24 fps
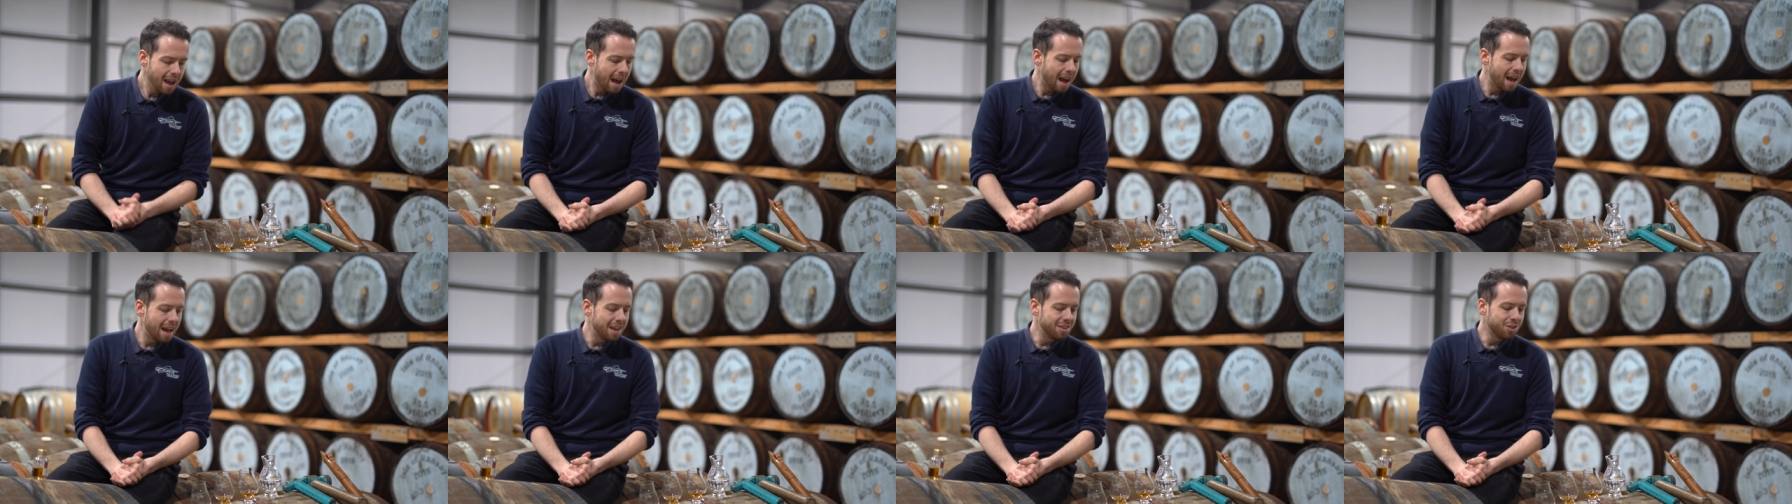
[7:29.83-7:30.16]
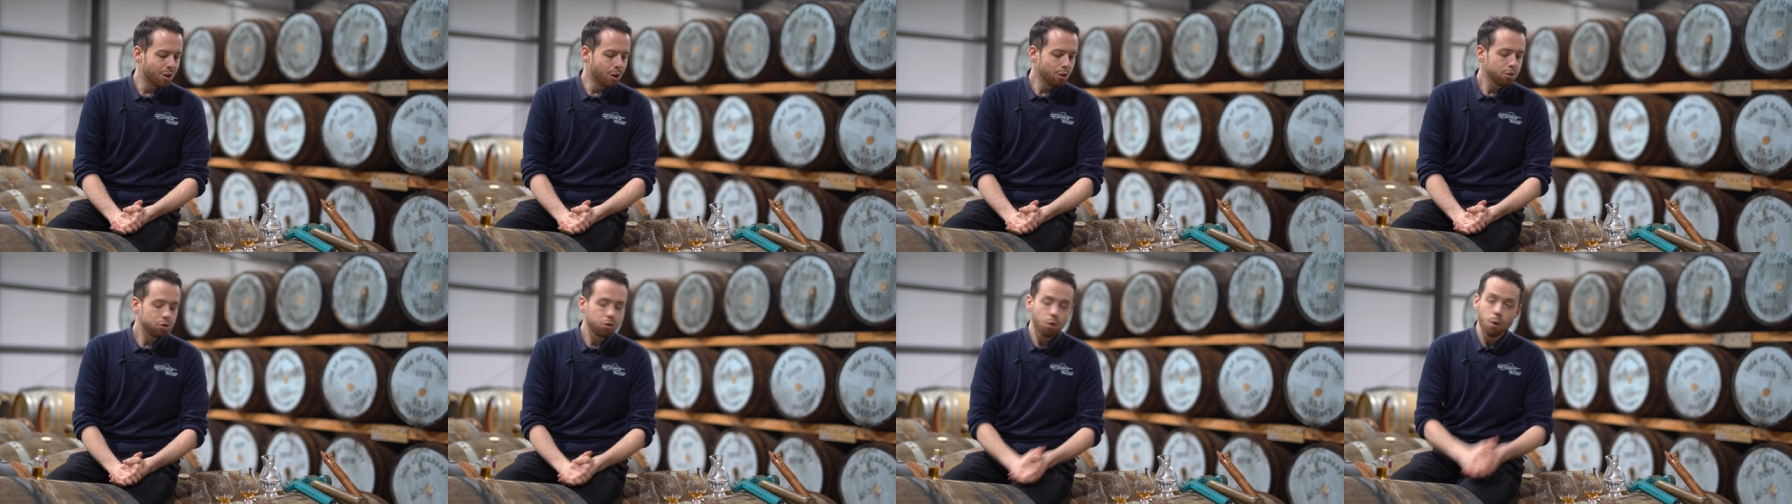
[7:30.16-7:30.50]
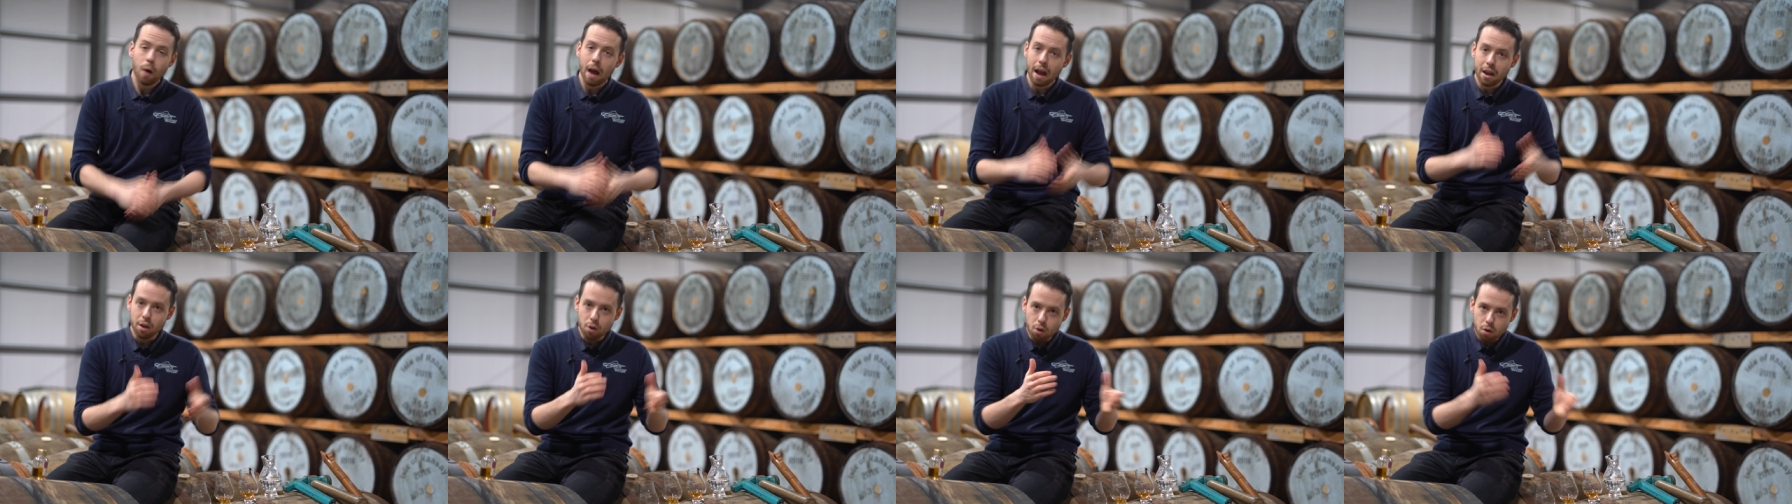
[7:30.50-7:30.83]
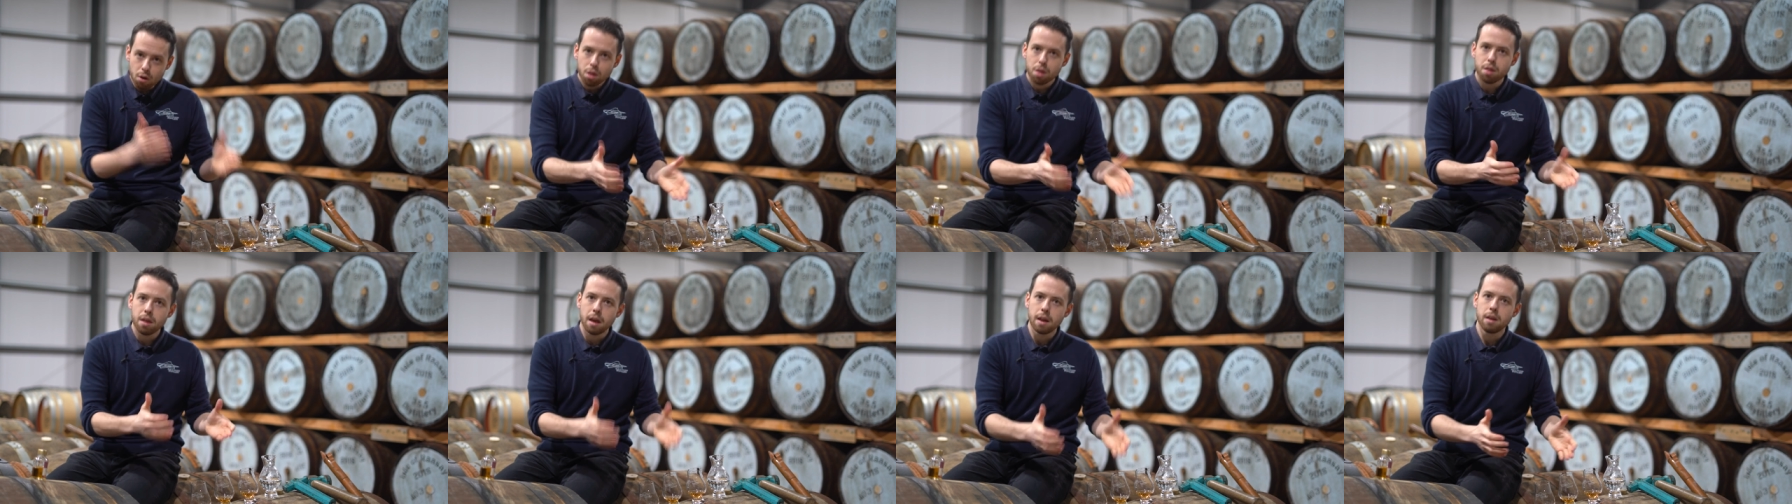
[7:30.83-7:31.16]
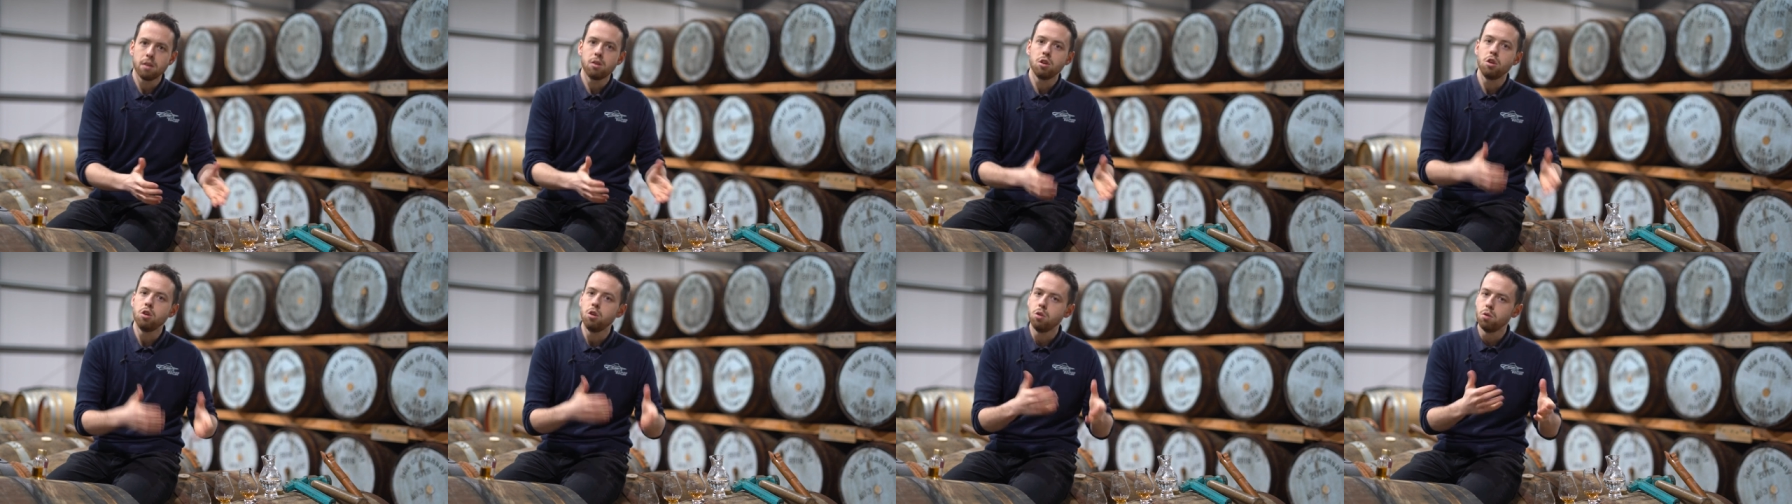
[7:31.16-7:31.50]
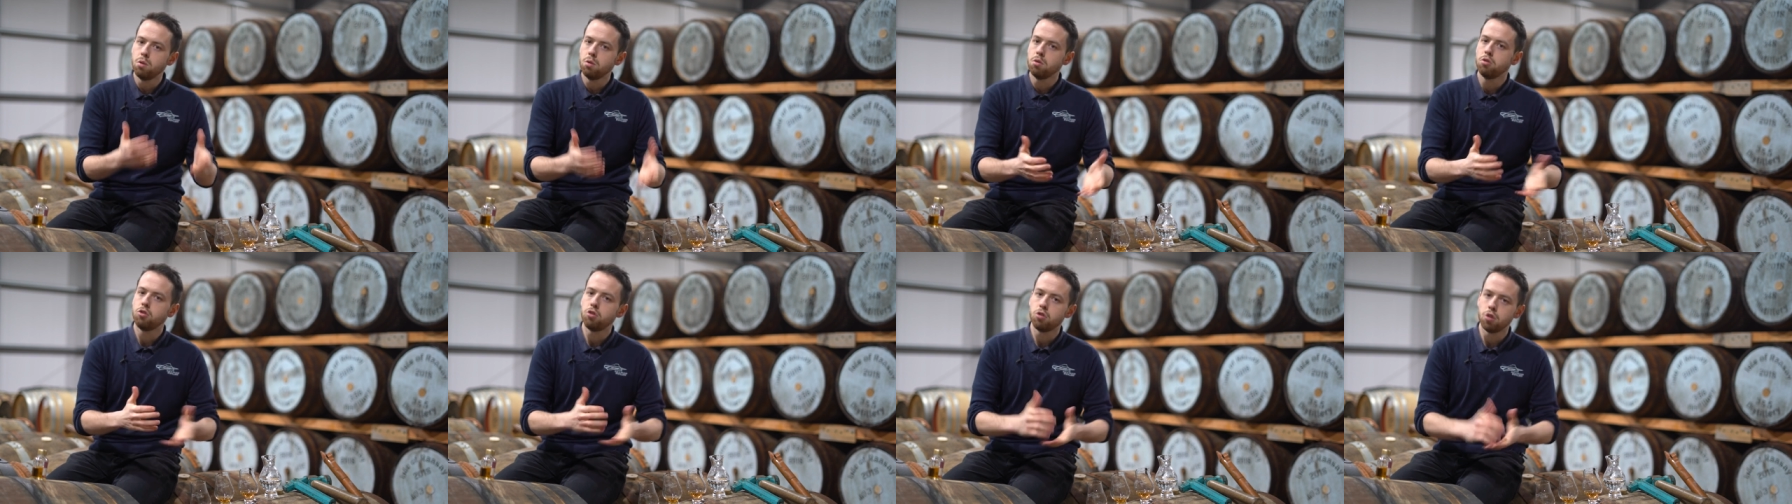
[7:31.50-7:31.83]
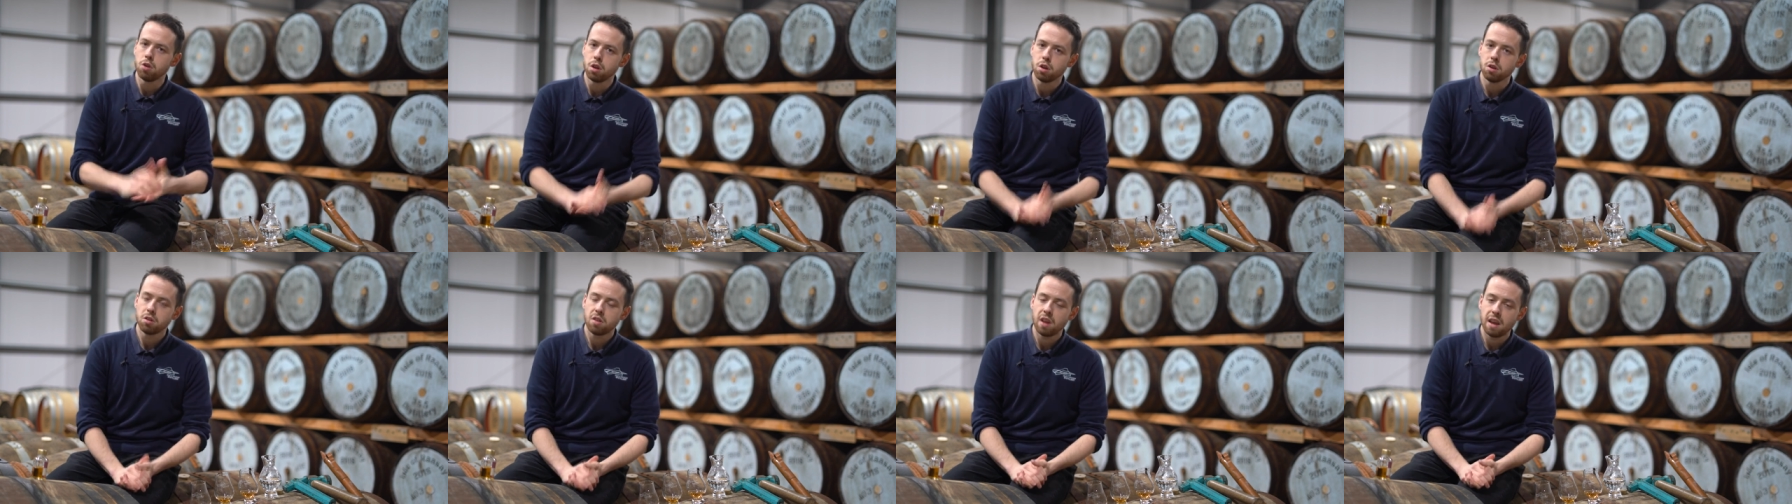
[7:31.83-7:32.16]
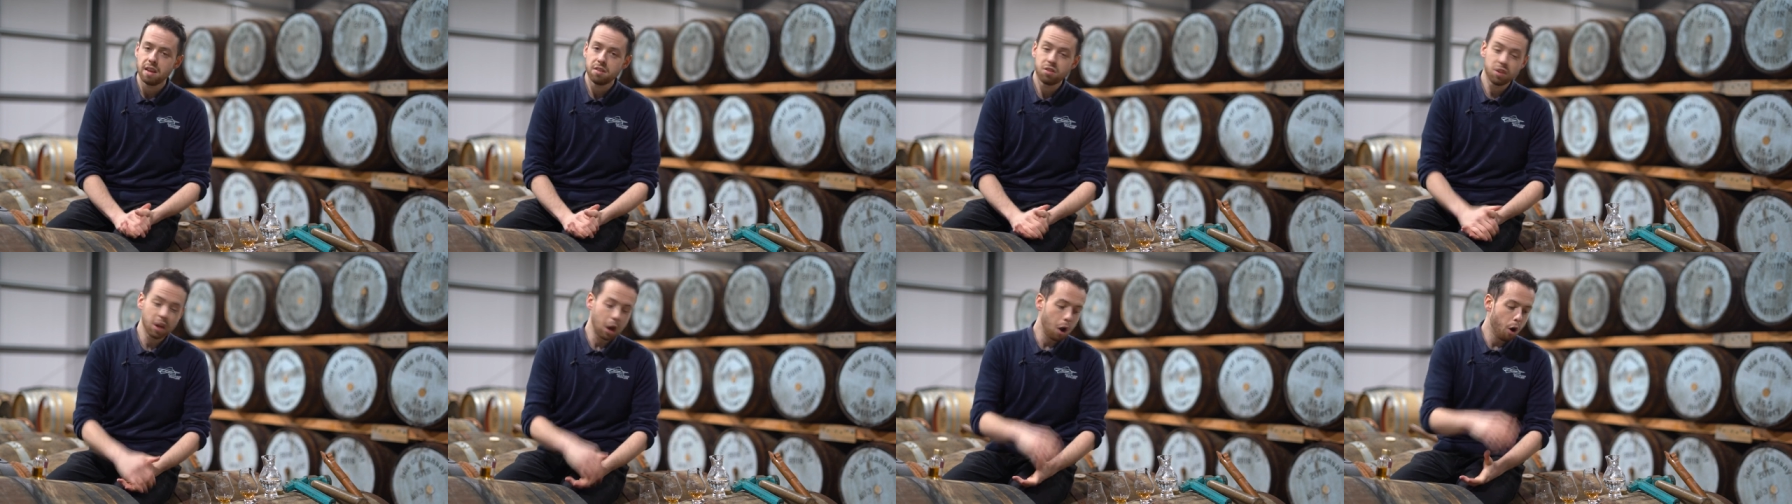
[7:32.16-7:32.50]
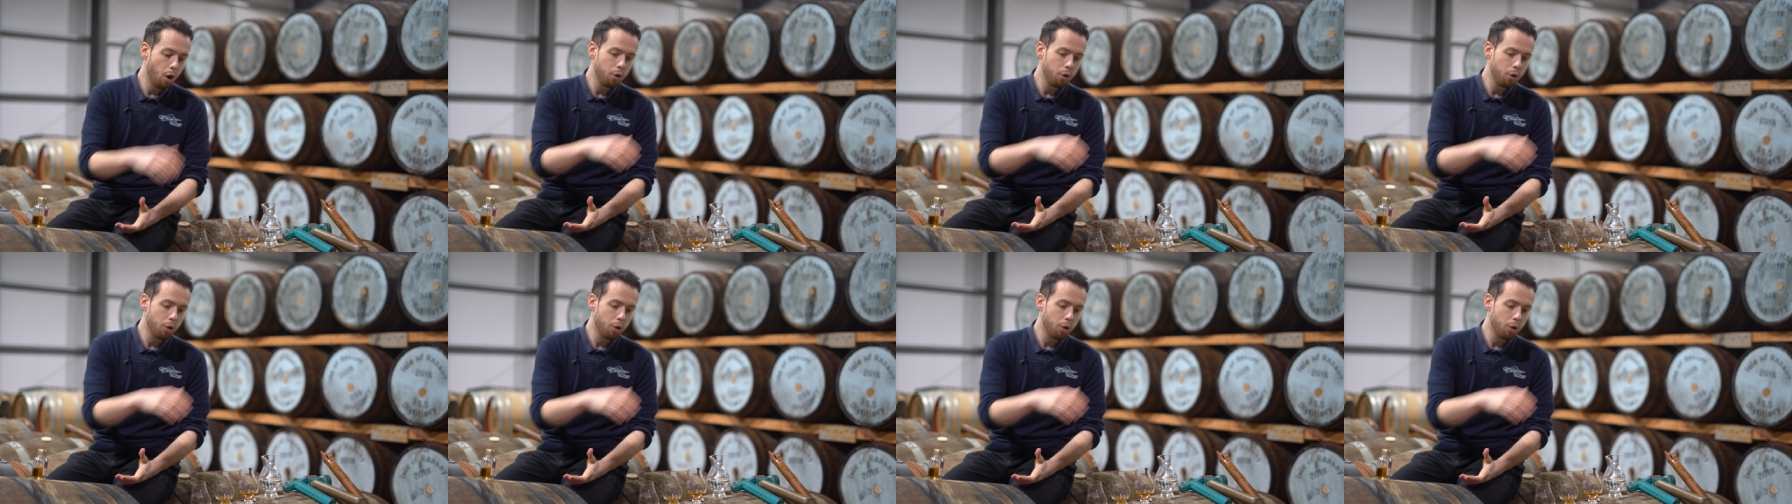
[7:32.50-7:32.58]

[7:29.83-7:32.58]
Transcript: and also a good thing to use during your tasting